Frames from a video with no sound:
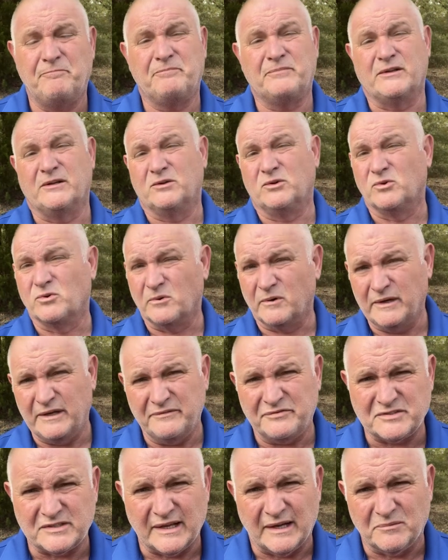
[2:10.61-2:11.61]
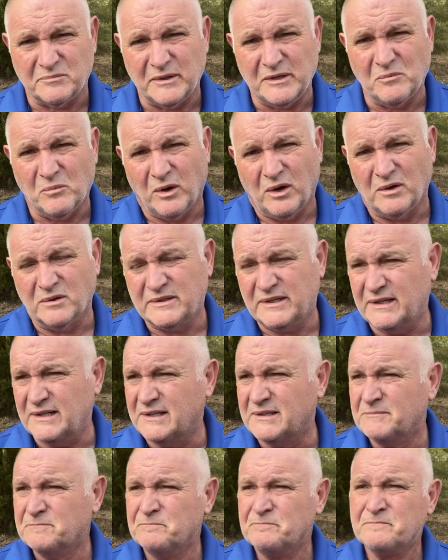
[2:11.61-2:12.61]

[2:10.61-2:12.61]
the griefs that we walk in,